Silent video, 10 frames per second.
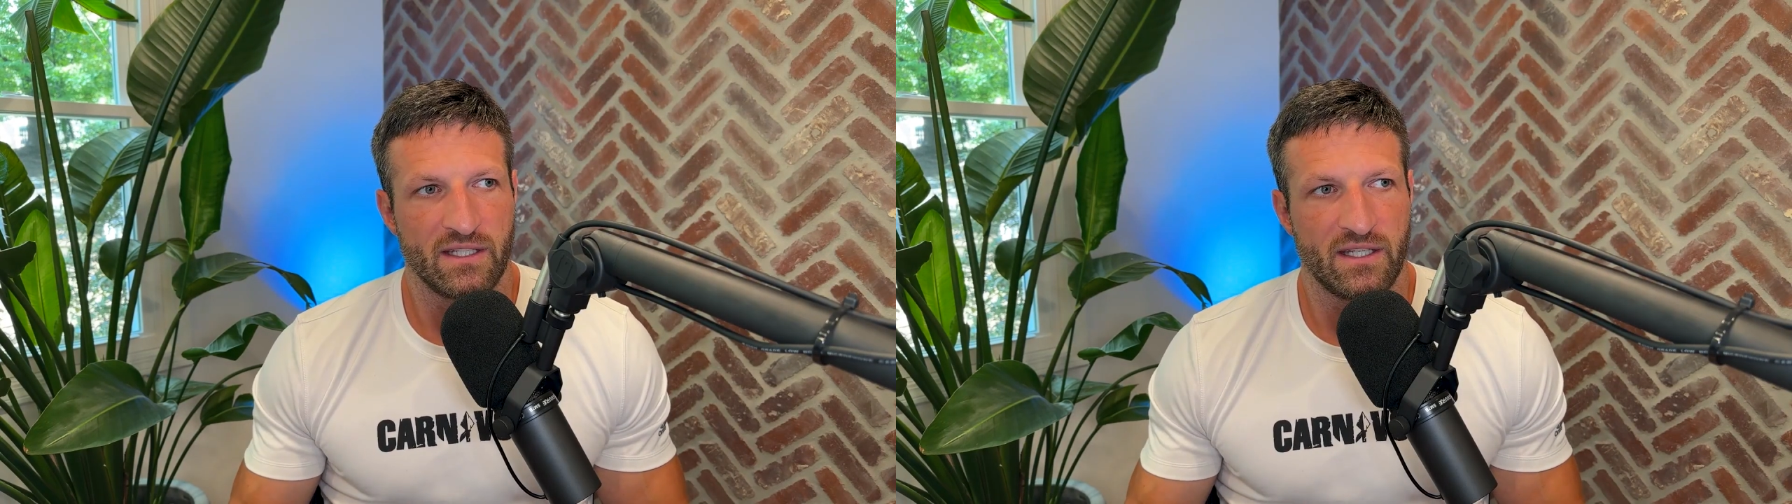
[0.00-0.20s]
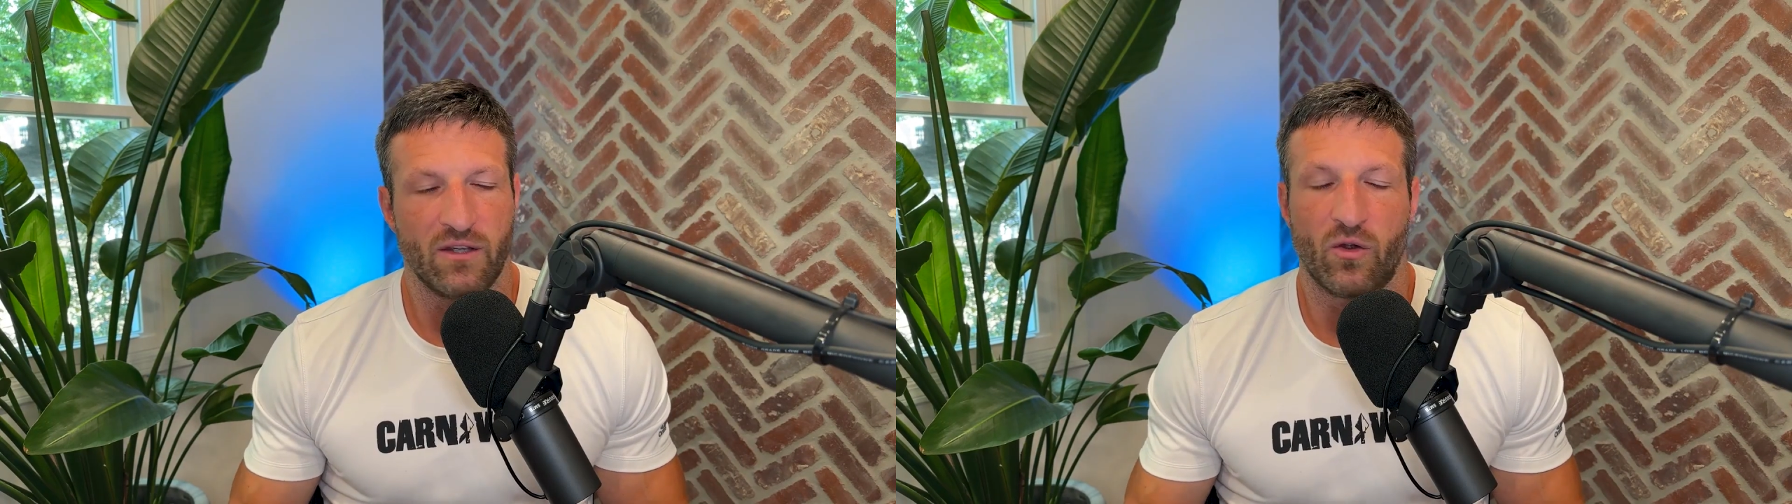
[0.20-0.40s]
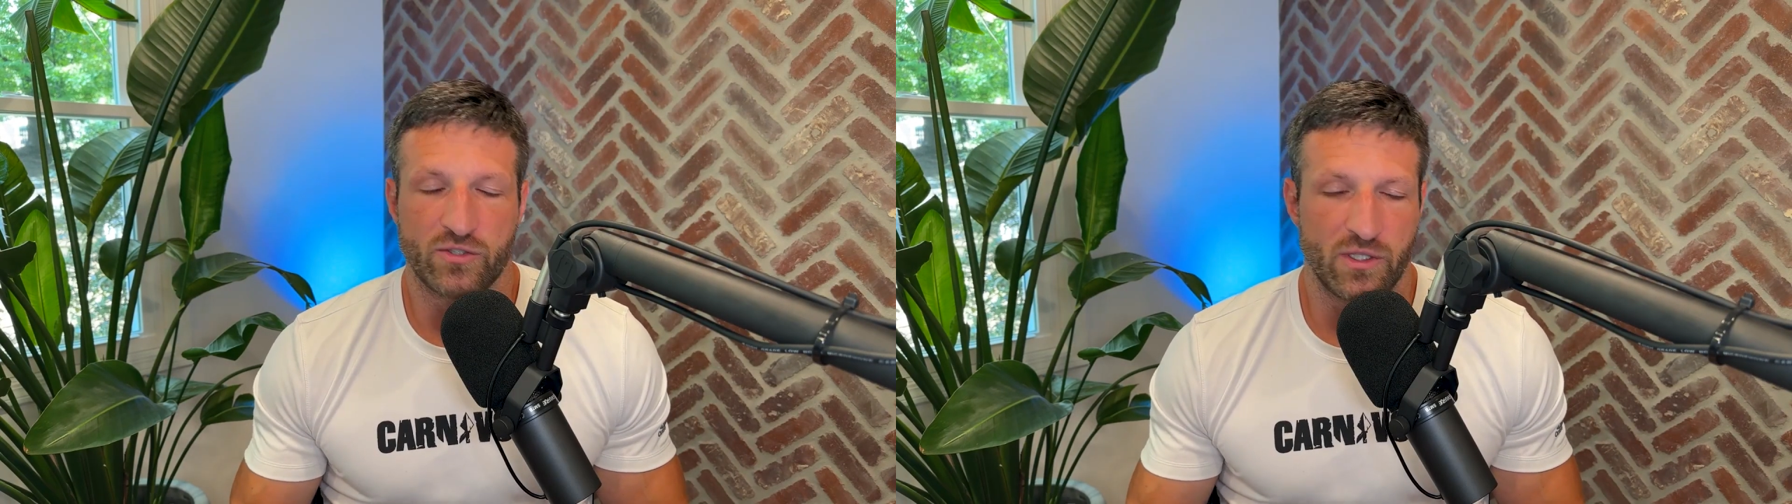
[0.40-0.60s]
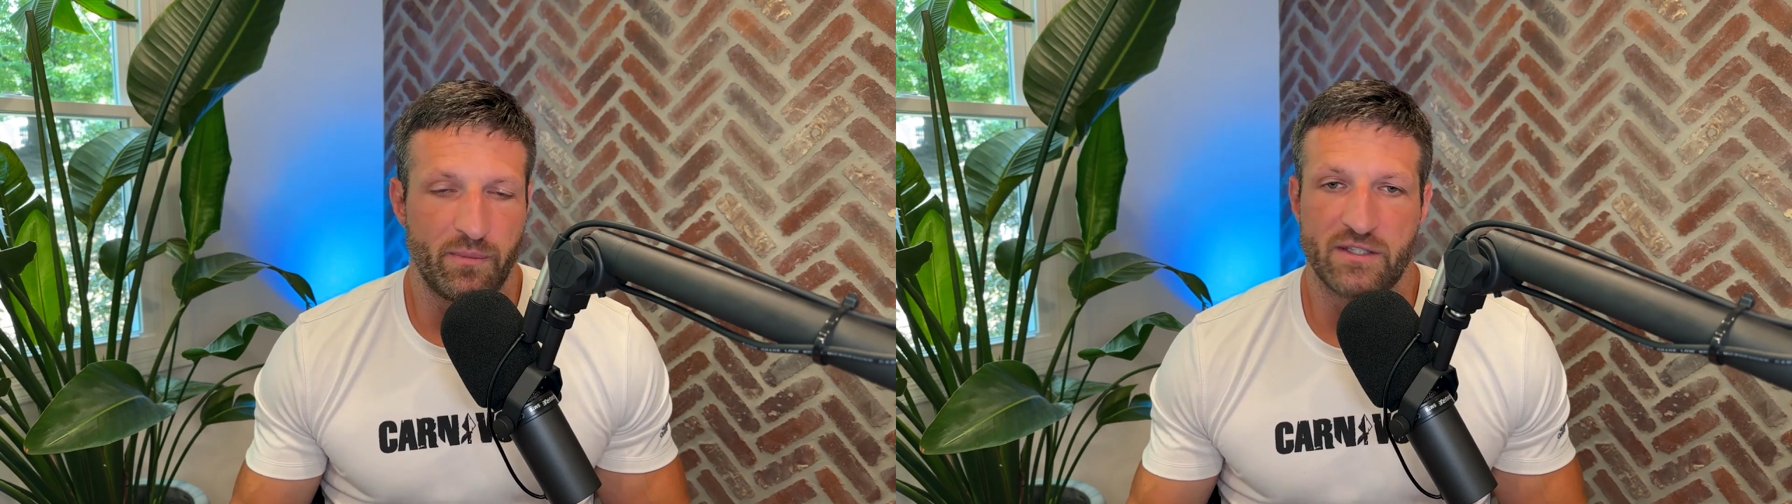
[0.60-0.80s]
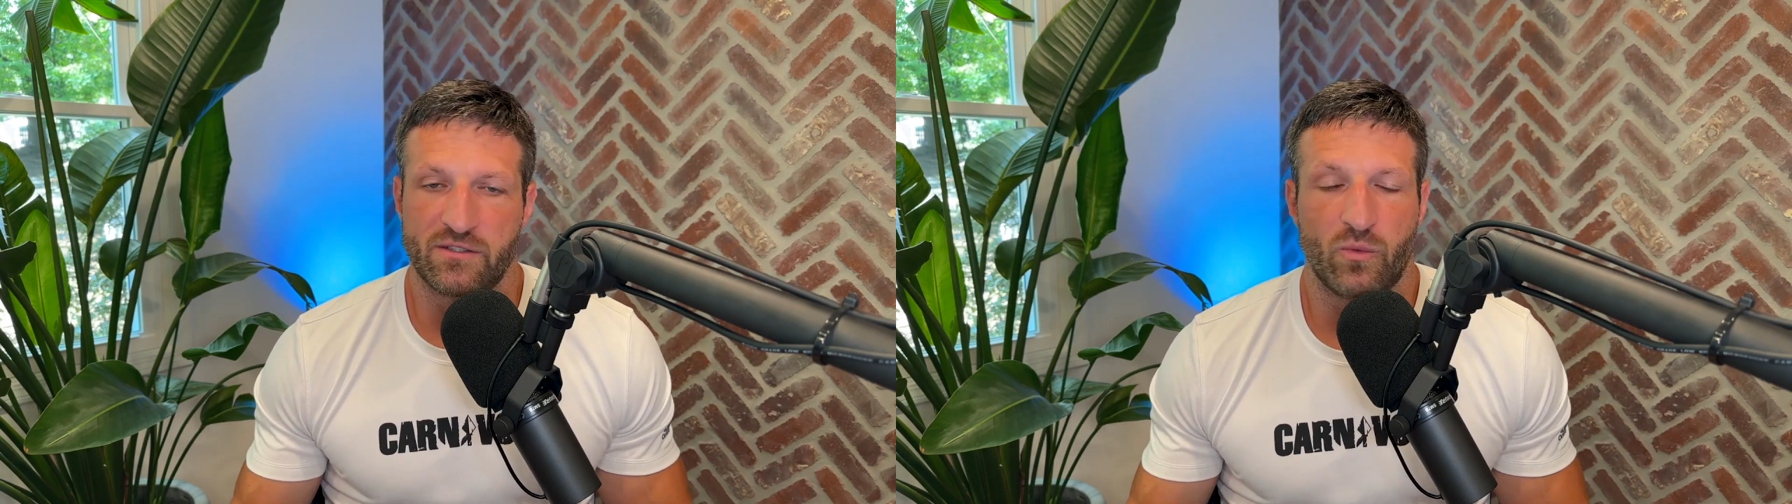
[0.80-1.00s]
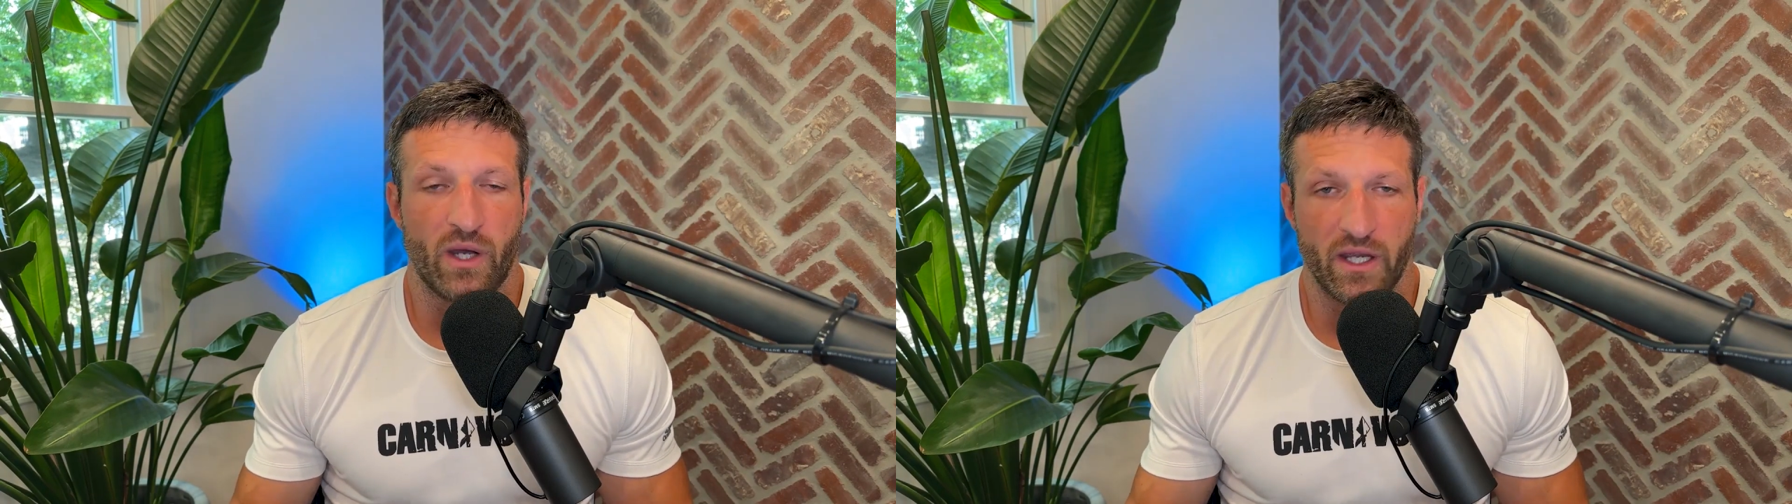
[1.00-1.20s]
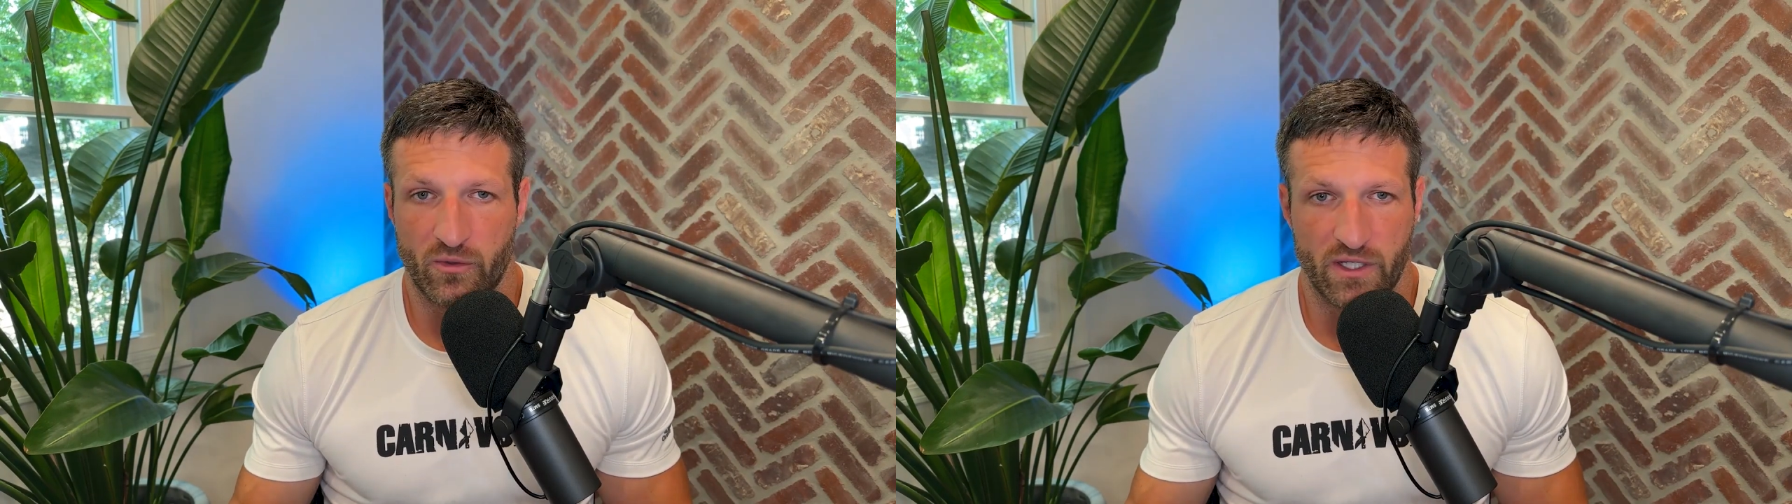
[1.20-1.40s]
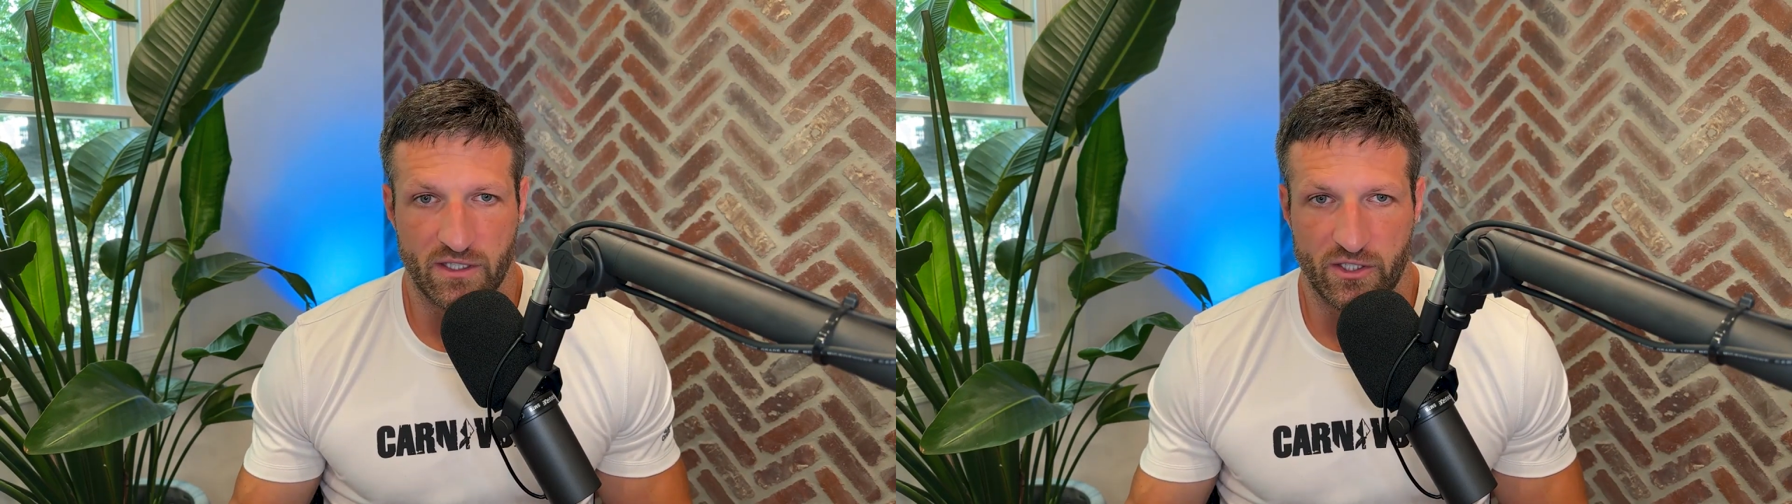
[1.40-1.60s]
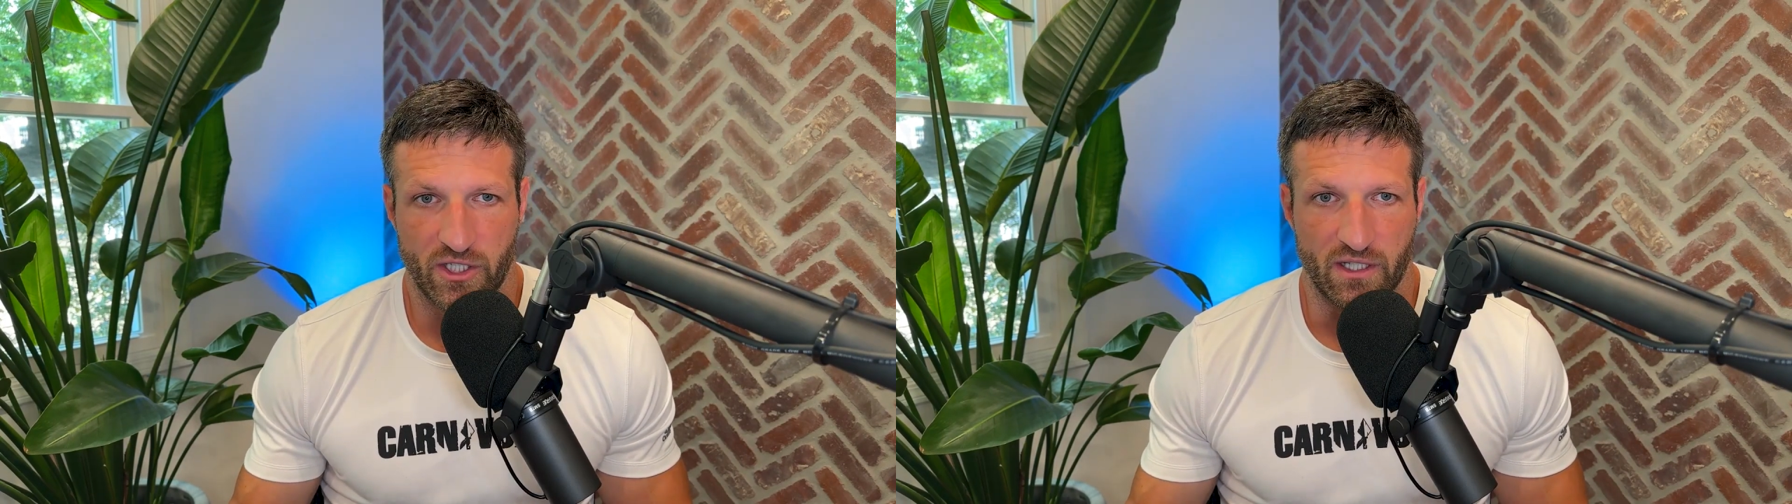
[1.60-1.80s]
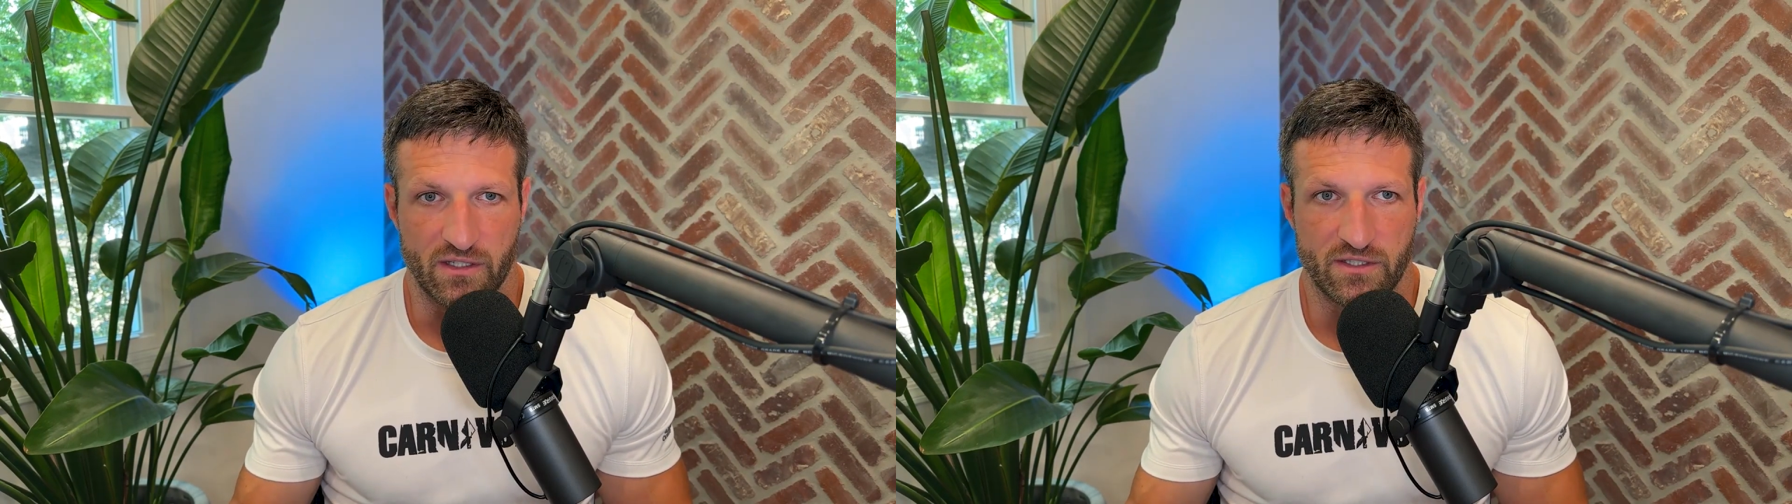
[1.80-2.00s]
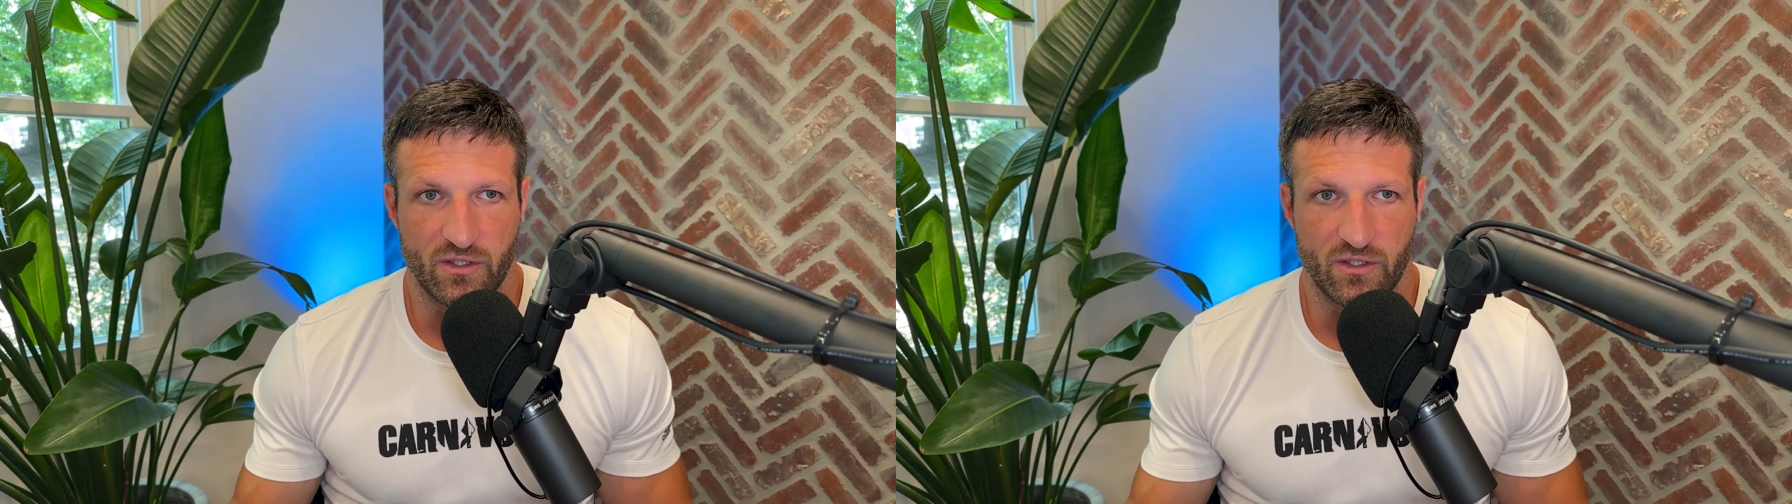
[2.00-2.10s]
it also depends on why you're raising chickens.